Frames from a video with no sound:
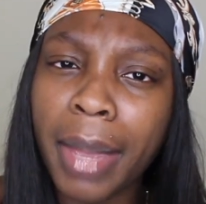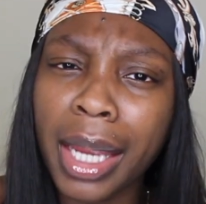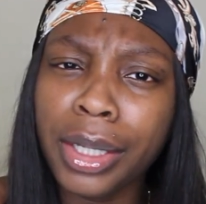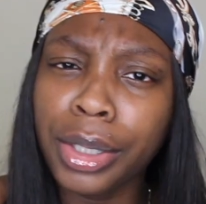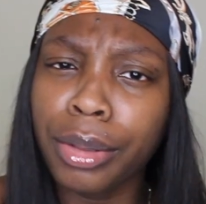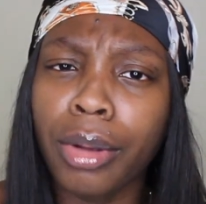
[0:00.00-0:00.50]

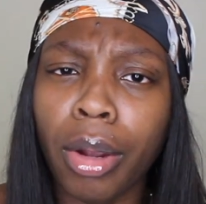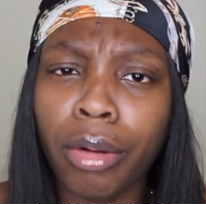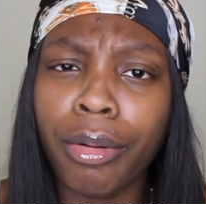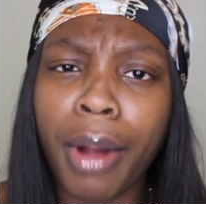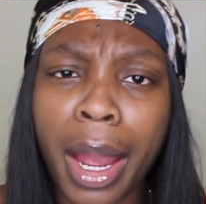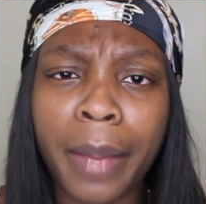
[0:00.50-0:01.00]
made Hugo
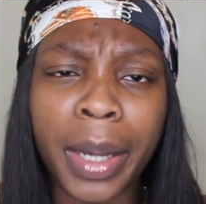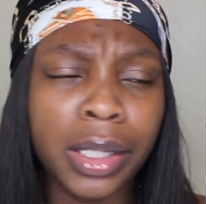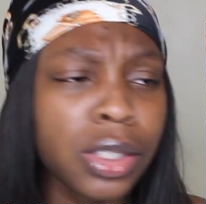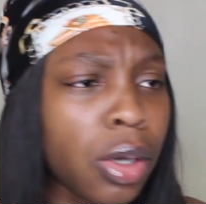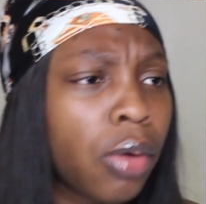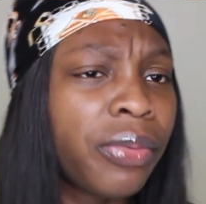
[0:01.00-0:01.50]
cry about
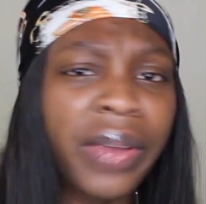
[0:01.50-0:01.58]
this whole